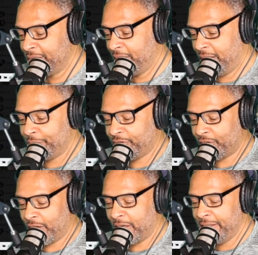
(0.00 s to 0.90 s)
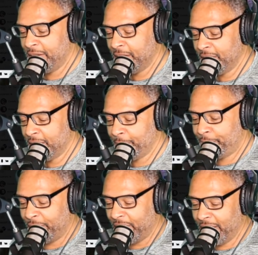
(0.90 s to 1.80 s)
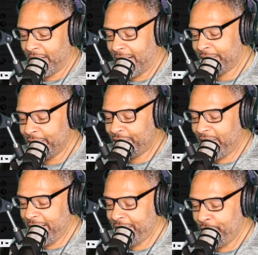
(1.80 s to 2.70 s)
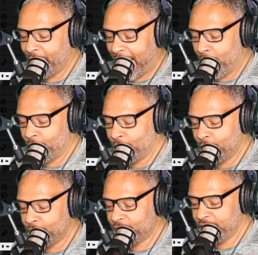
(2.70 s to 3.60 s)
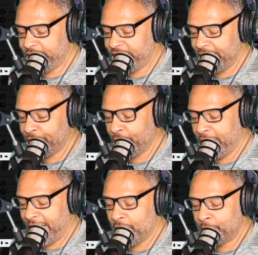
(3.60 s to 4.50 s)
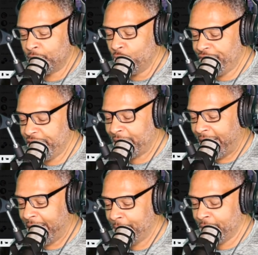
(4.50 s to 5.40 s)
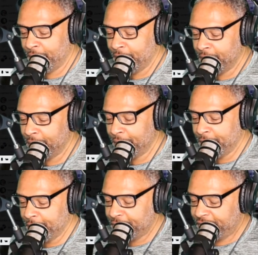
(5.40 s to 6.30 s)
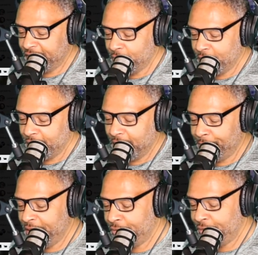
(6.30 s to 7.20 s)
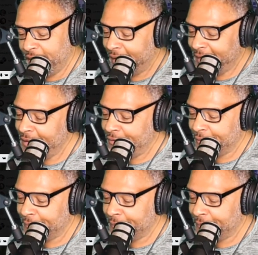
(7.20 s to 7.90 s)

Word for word: I'm sorry, but I could take you out to dinner and a movie, babe. She wouldn't let me do that either,